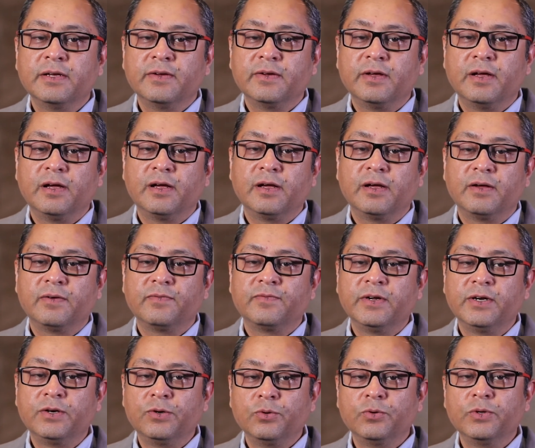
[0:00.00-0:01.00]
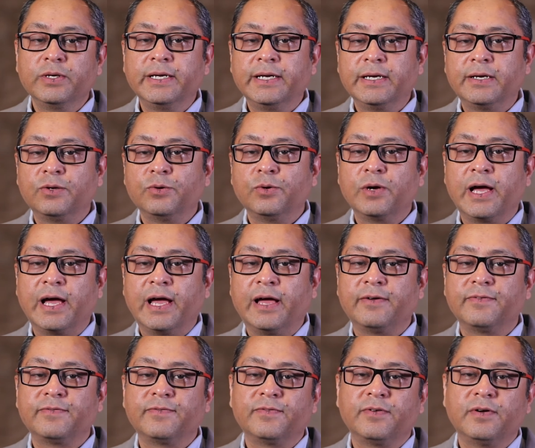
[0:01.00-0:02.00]
we do need to
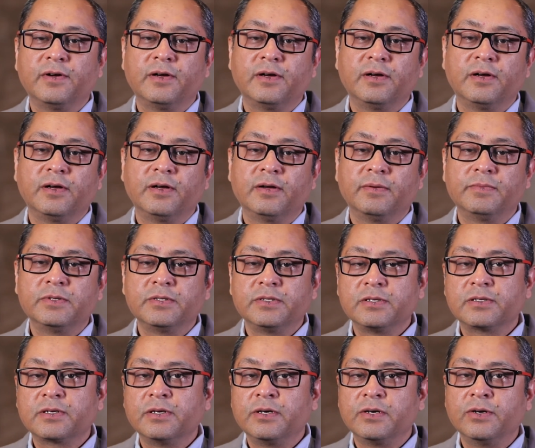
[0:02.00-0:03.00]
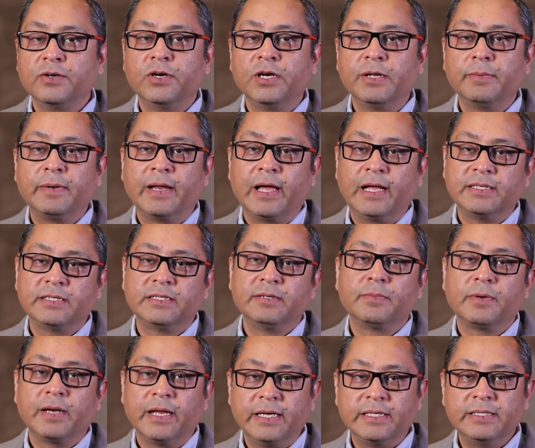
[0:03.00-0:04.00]
have business continuity plans in
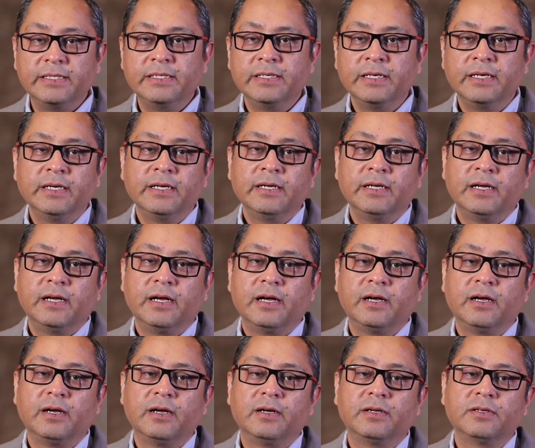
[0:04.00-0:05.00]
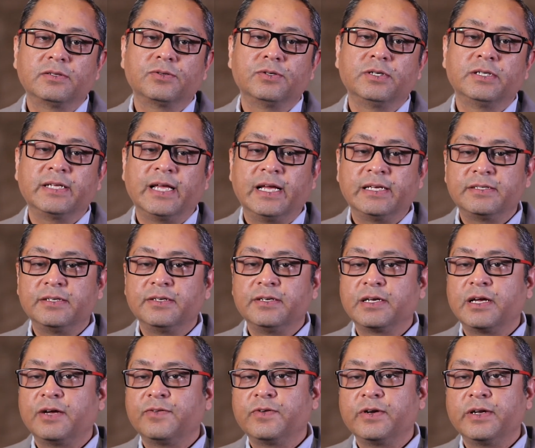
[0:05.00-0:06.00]
place. So disaster
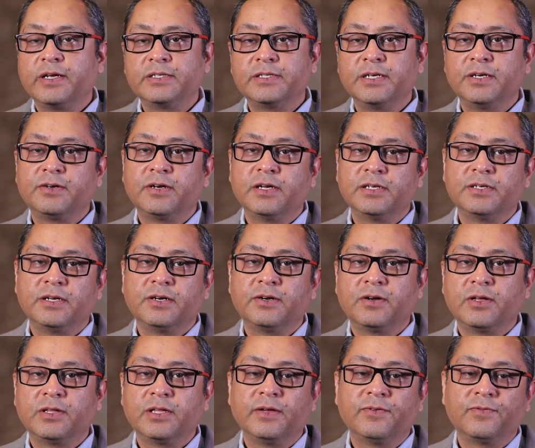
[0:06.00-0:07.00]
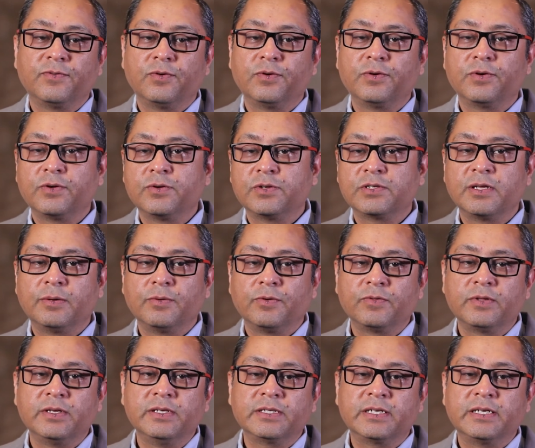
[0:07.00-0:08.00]
recovery, etc., etc. Therefore, some
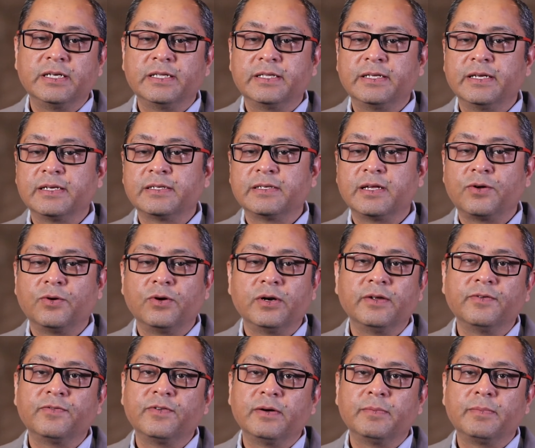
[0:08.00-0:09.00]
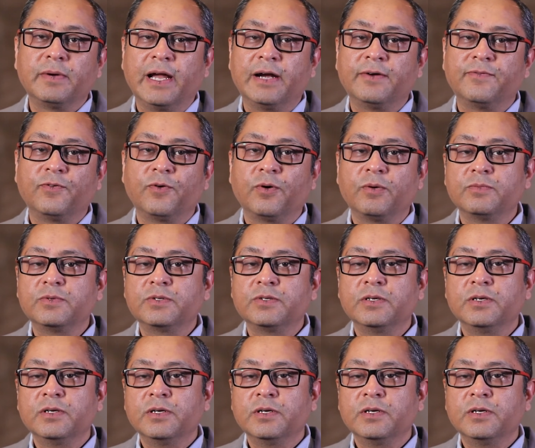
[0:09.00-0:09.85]
of these key things are on different platforms